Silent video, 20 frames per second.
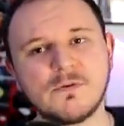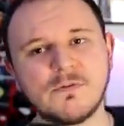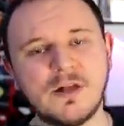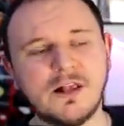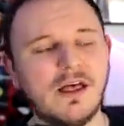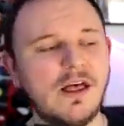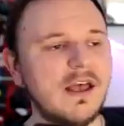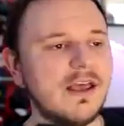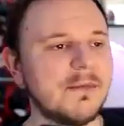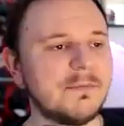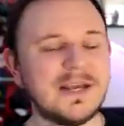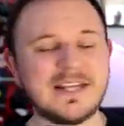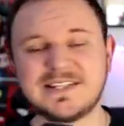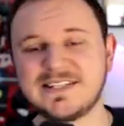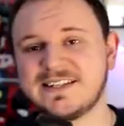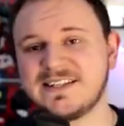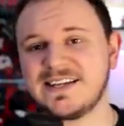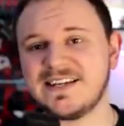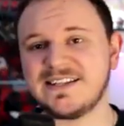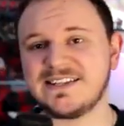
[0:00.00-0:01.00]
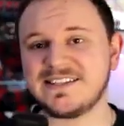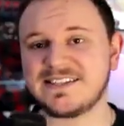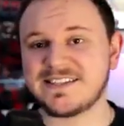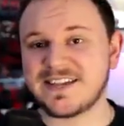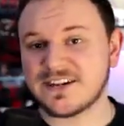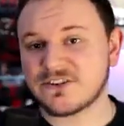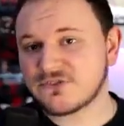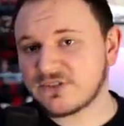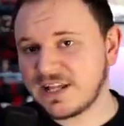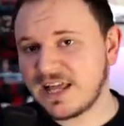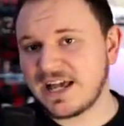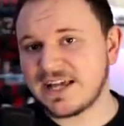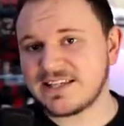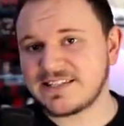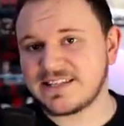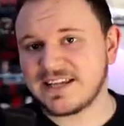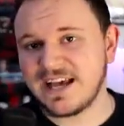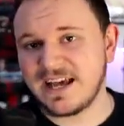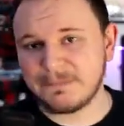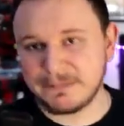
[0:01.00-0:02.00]
Well, basically
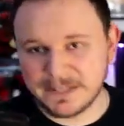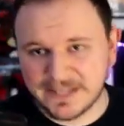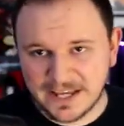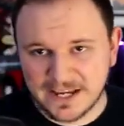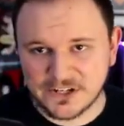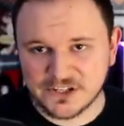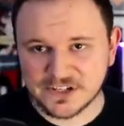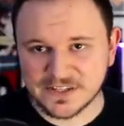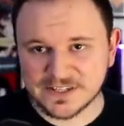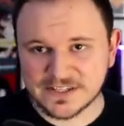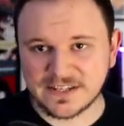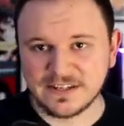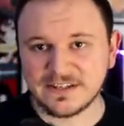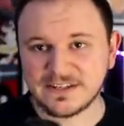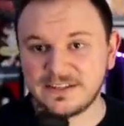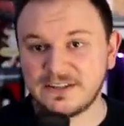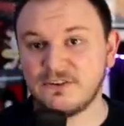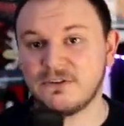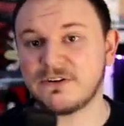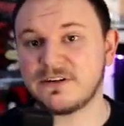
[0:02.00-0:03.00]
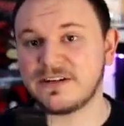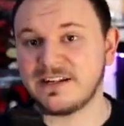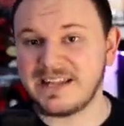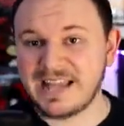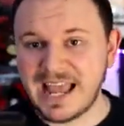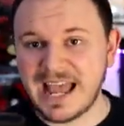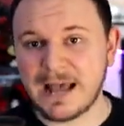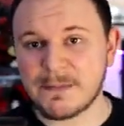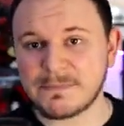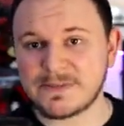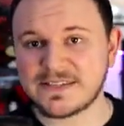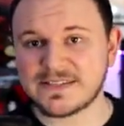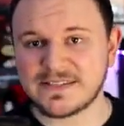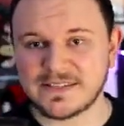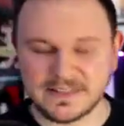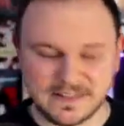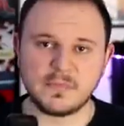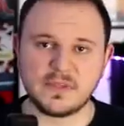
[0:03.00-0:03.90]
decentralized applications, or dApps.